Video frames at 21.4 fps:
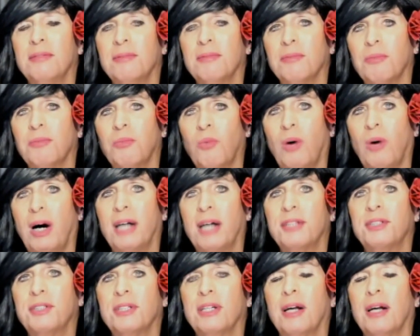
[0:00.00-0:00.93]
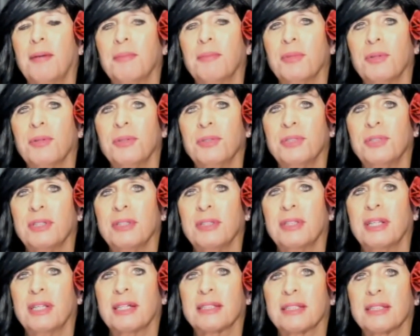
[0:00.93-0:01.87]
watch numbers and
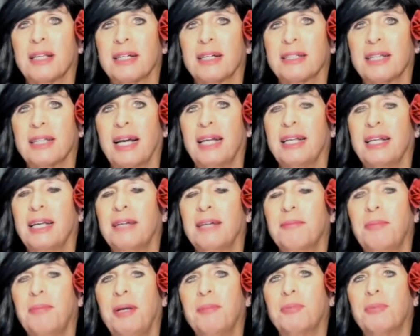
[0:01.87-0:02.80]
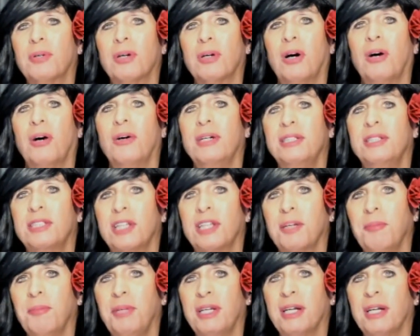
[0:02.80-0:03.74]
things like that. People are always going
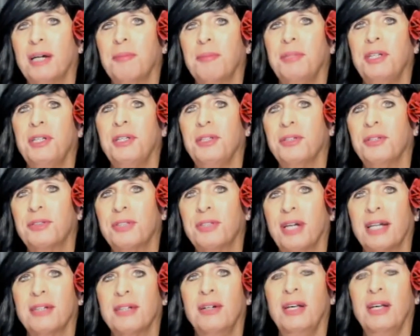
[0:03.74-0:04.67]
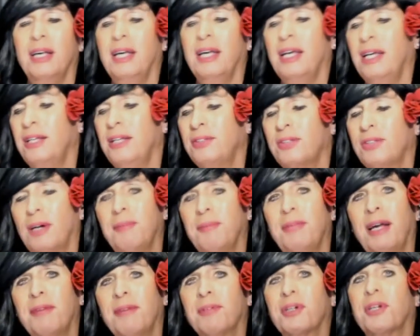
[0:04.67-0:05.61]
to be coming into your channel. So I'm
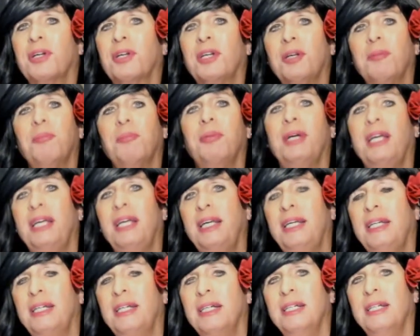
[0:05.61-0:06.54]
never going to be